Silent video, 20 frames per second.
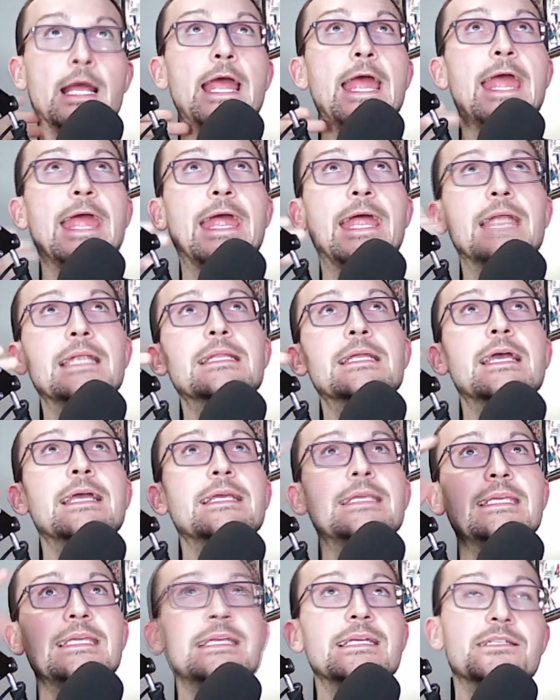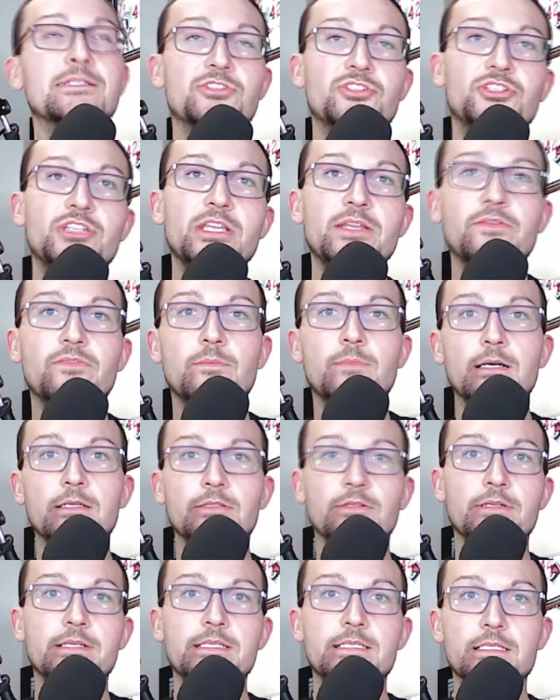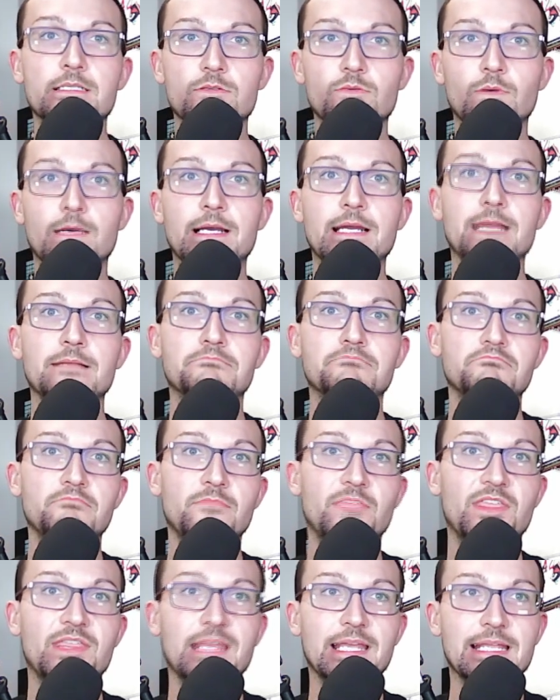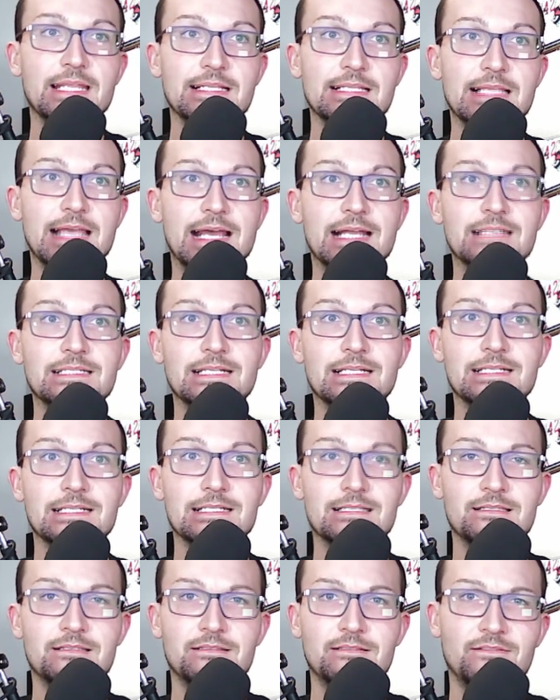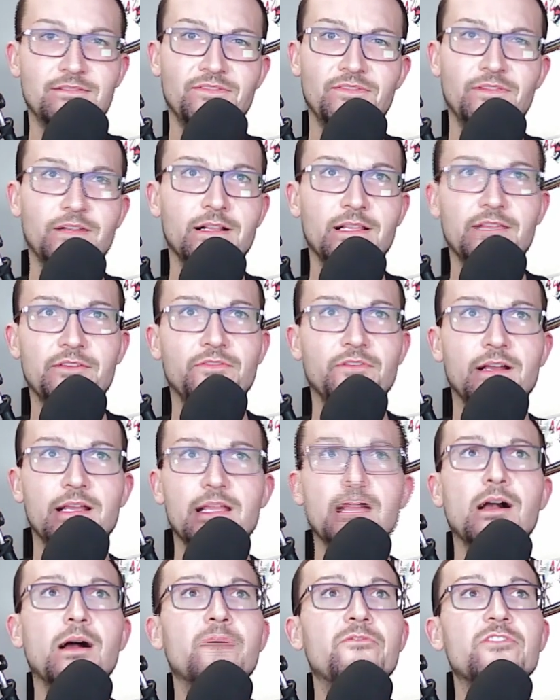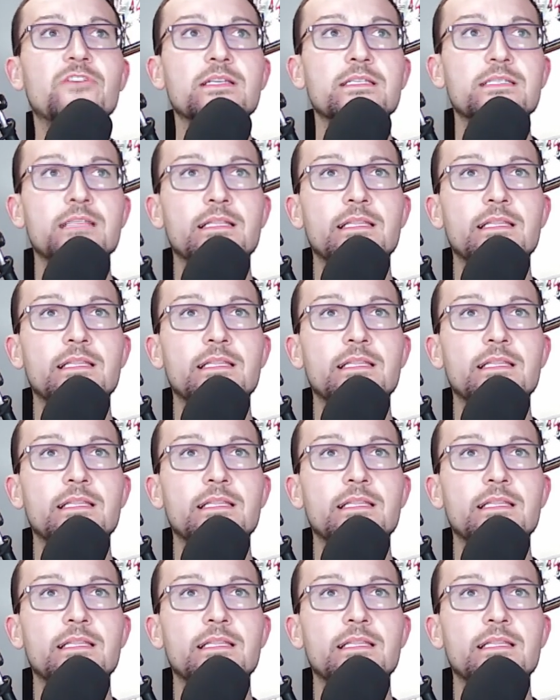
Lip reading: And he is chief among the reasons why I'm thinking that, and it's fairly fucking obvious that